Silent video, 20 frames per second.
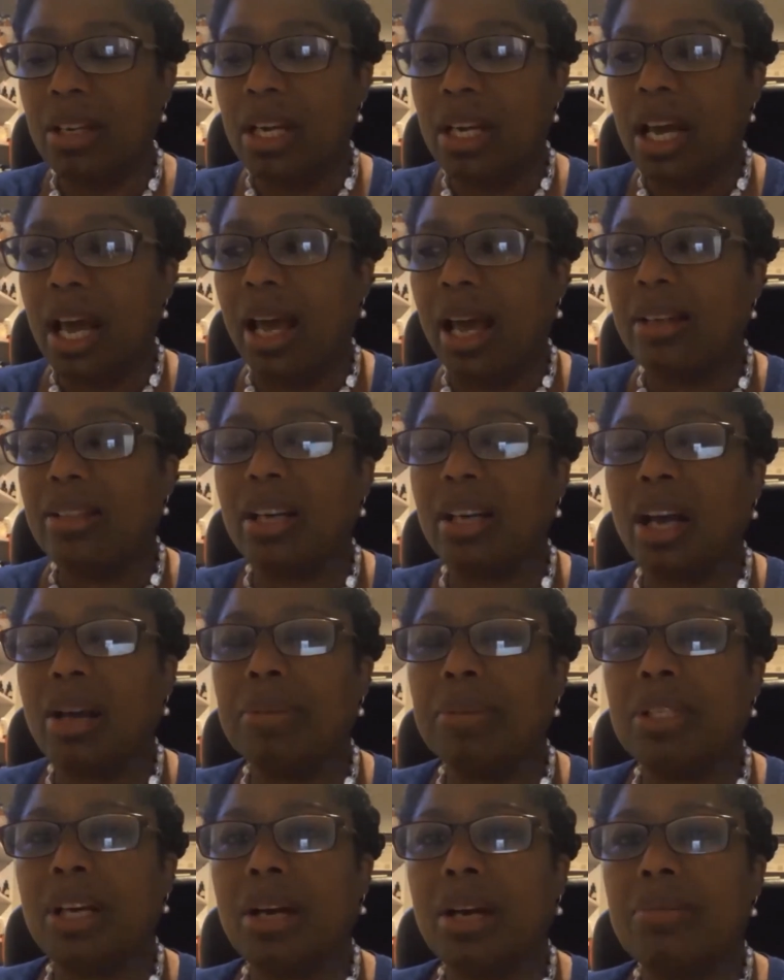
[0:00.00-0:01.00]
And time
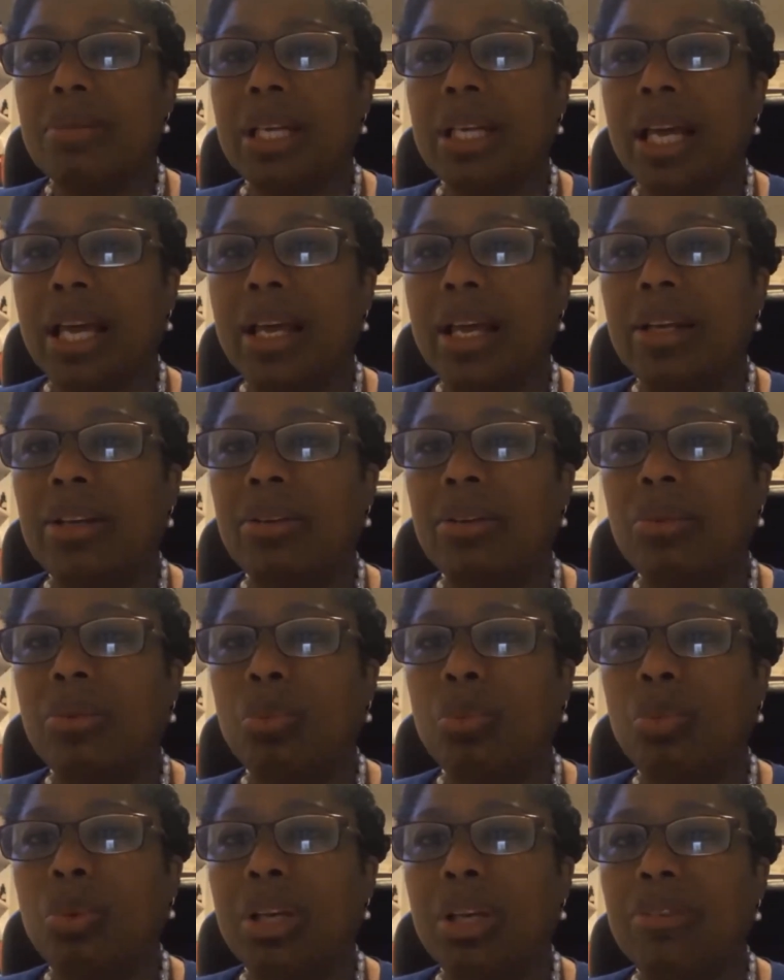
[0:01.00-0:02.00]
again,
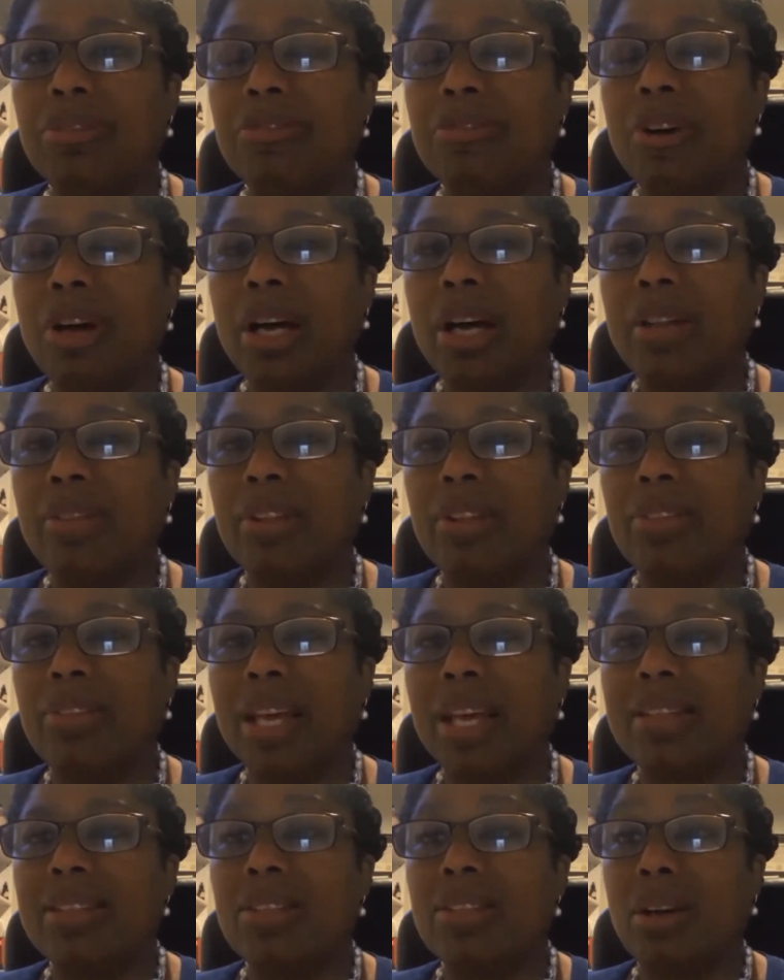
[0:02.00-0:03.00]
we find that
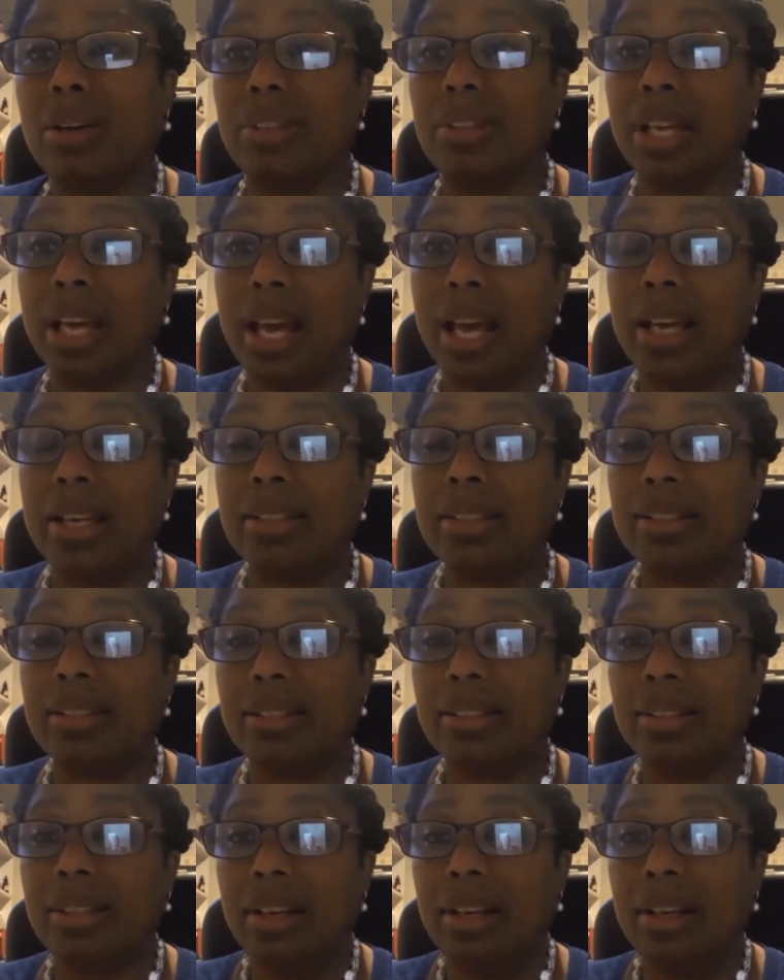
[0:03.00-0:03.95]
that's not the case.